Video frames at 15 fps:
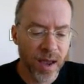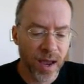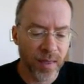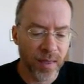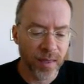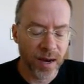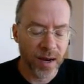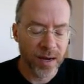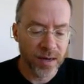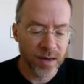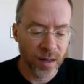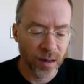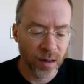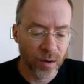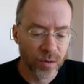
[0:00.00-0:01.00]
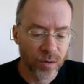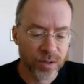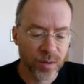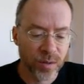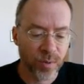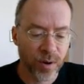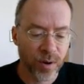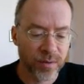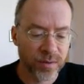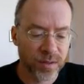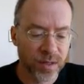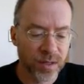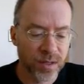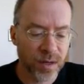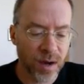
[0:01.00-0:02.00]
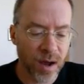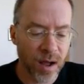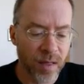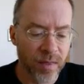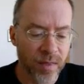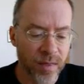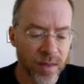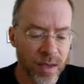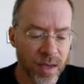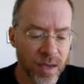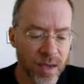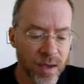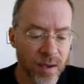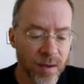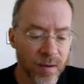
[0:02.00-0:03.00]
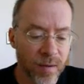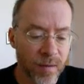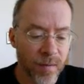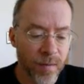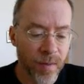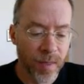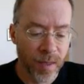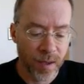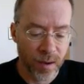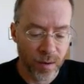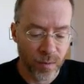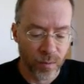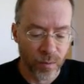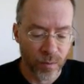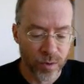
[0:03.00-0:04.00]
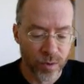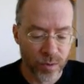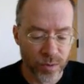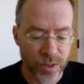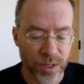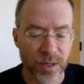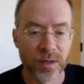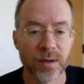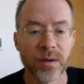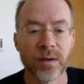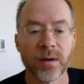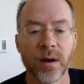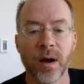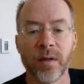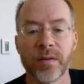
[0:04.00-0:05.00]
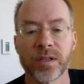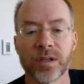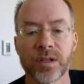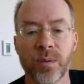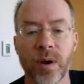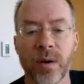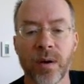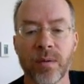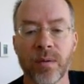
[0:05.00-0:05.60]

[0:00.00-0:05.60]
And then I need to close the parentheses on the root, on the square